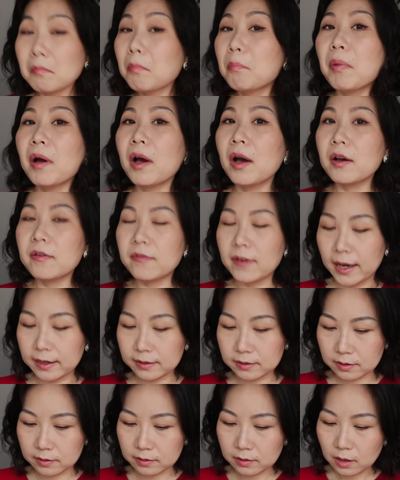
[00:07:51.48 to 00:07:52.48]

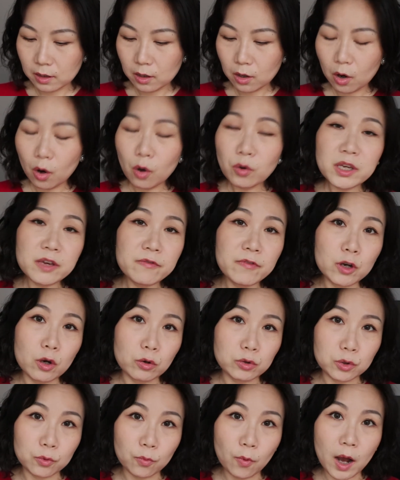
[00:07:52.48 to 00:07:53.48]
perfect. Or even
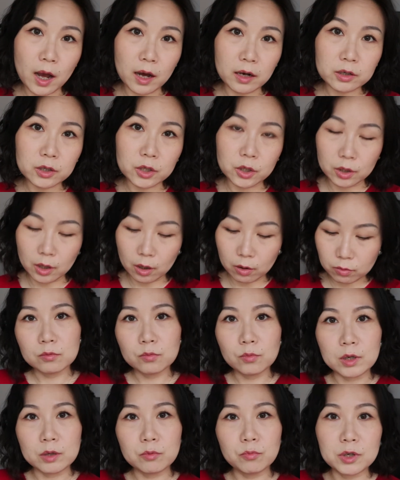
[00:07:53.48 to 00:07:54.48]
go to work, you know,
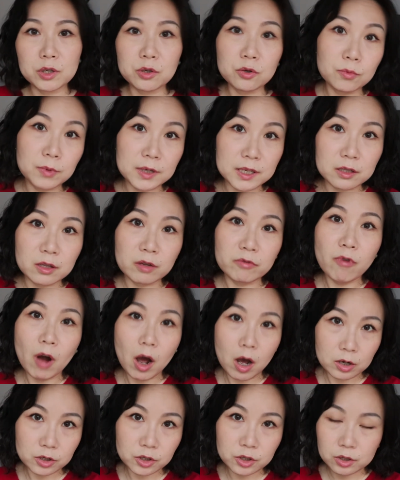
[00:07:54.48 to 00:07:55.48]
when you were in a
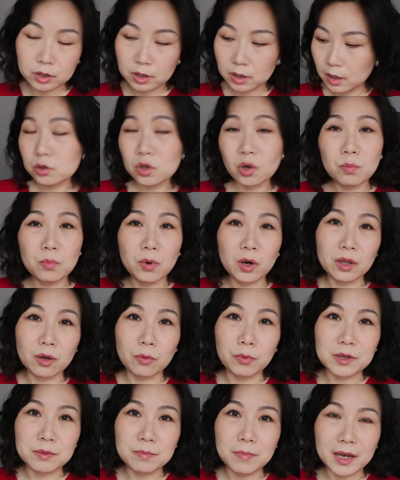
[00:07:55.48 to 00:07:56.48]
rush. Don't bother
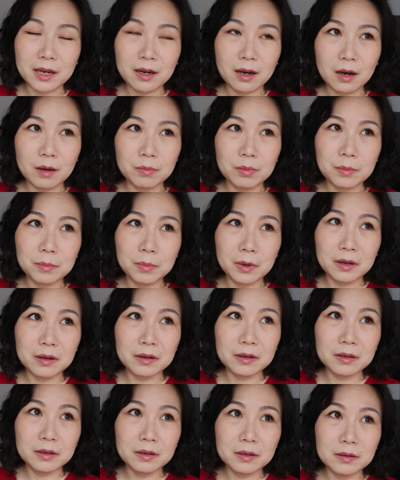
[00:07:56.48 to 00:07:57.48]
with makeup,
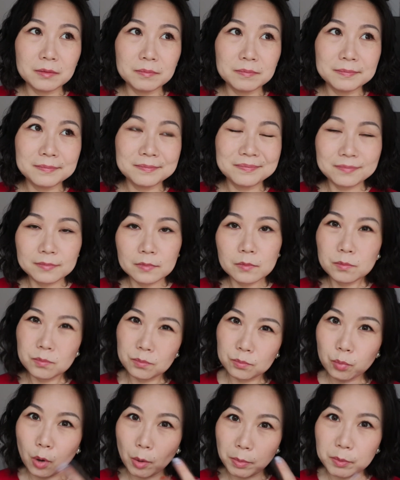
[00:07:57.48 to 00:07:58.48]
but
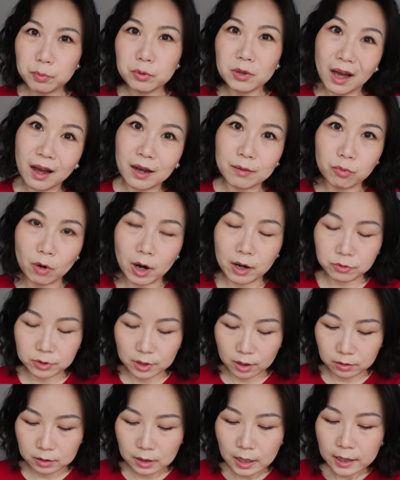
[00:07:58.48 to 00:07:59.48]
probably put eyebrows
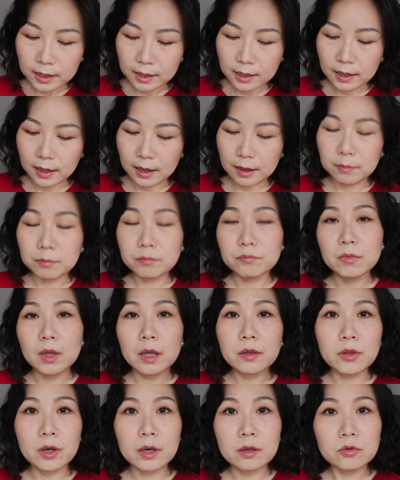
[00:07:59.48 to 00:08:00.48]
on.
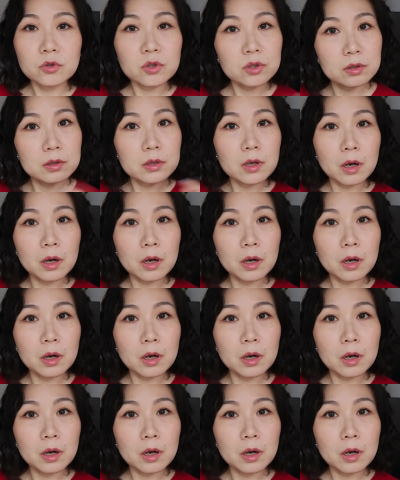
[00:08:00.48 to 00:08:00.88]
Then just